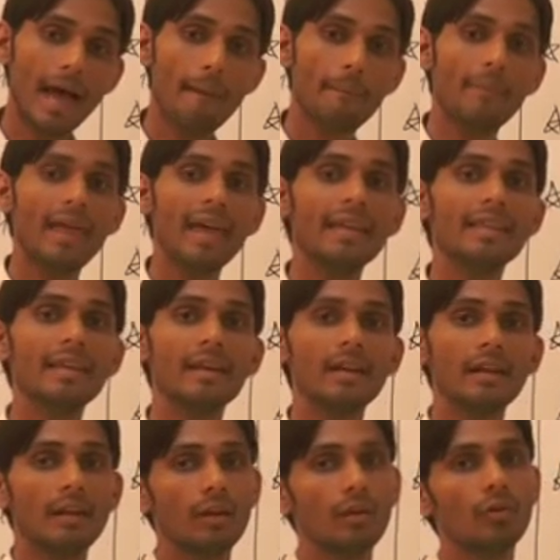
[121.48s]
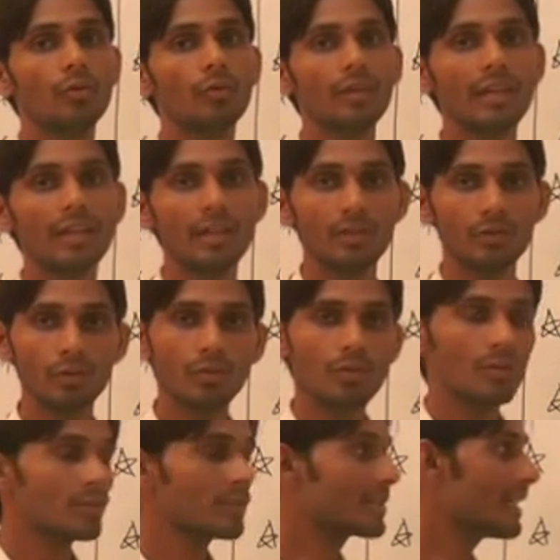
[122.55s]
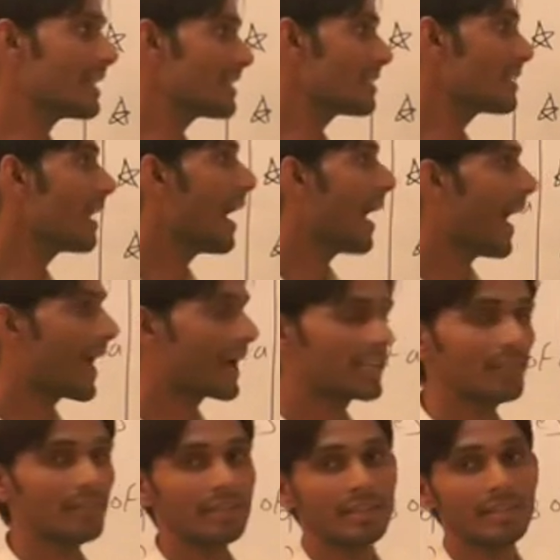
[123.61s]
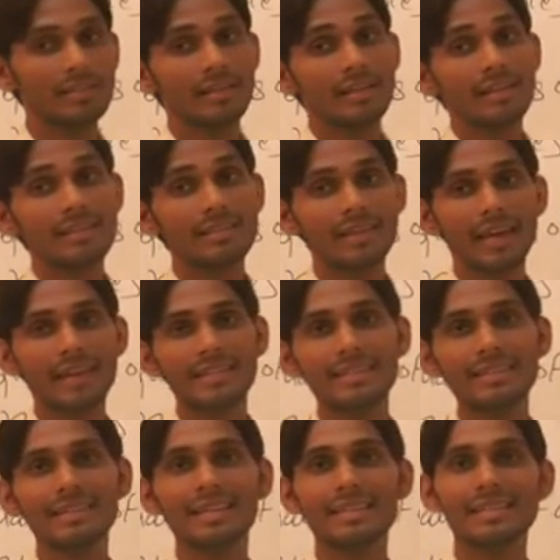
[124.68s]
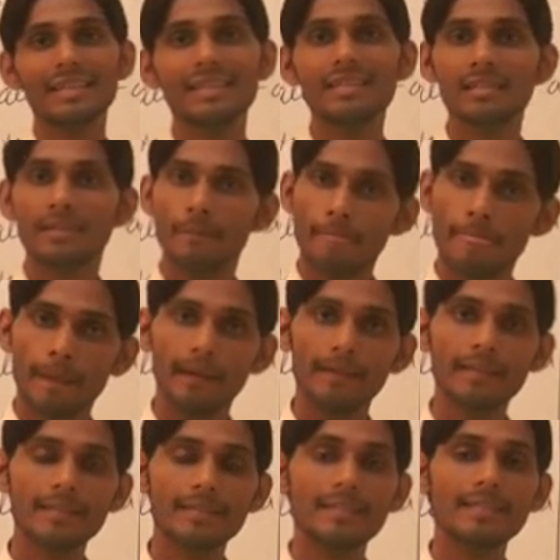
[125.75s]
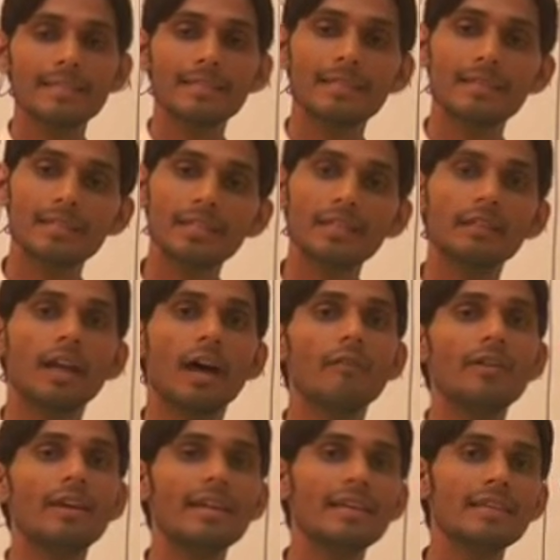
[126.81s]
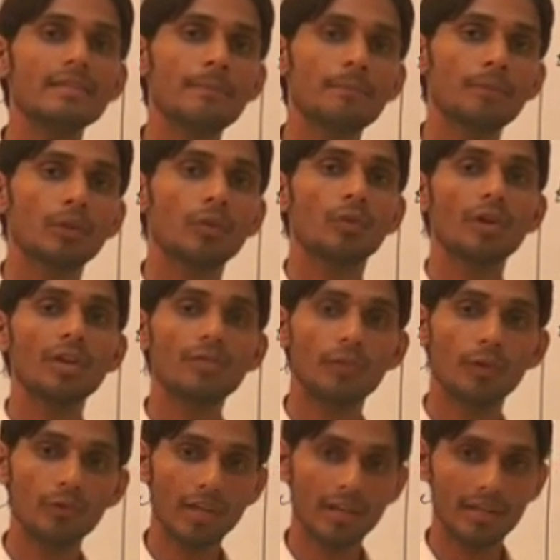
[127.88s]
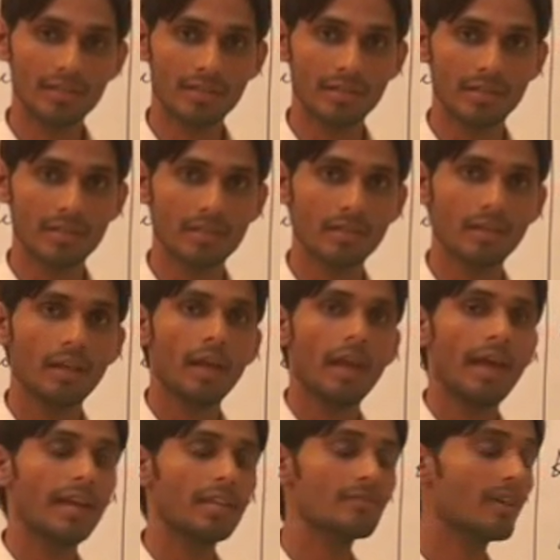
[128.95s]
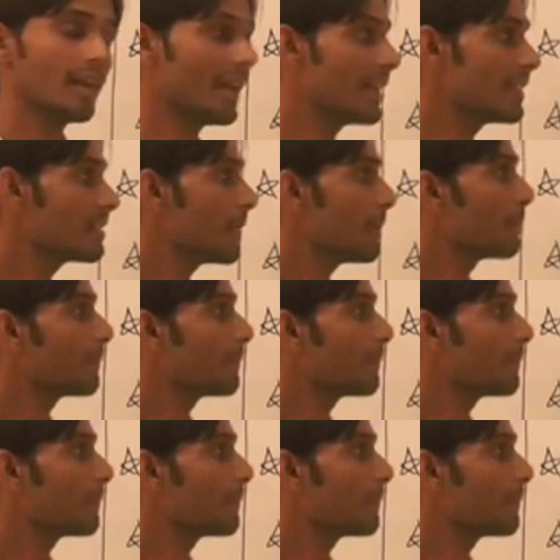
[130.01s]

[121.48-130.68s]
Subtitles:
apply there doing into such activities. Science in the sense nursing nowadays going for the research, as well as